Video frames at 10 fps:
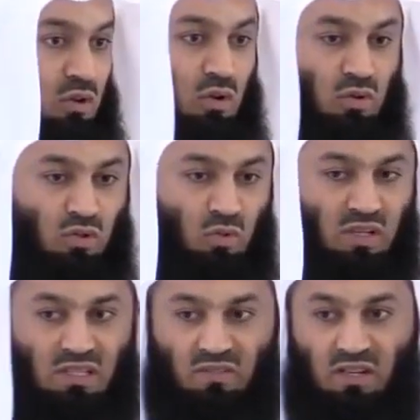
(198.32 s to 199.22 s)
got to go to school
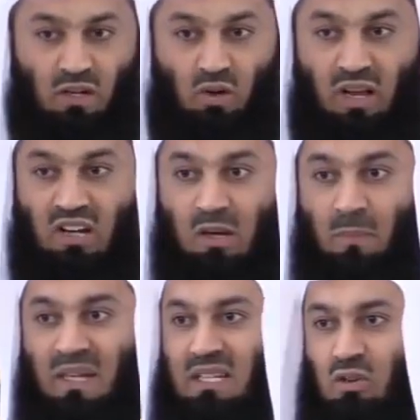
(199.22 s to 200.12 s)
at 7 o'clock, and
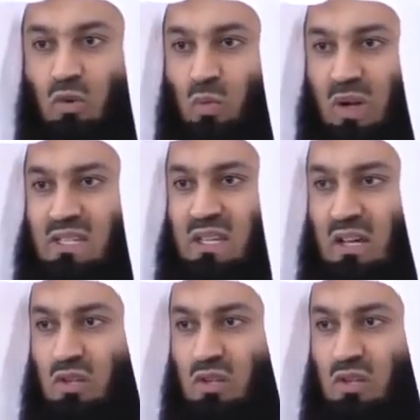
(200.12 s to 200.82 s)
repeat it not once,